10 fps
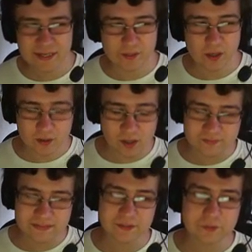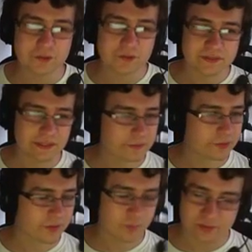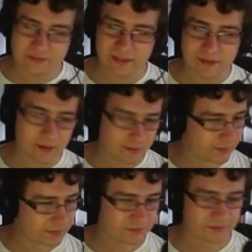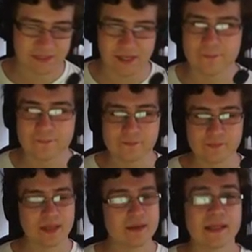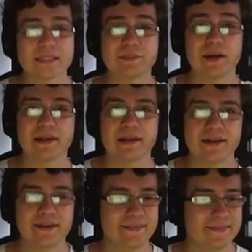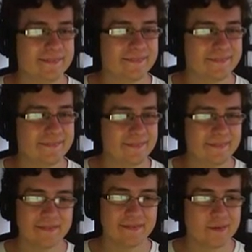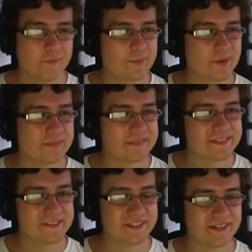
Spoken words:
We can take knockoffs and U-turns at like 30%, and that's our set. That's why we brought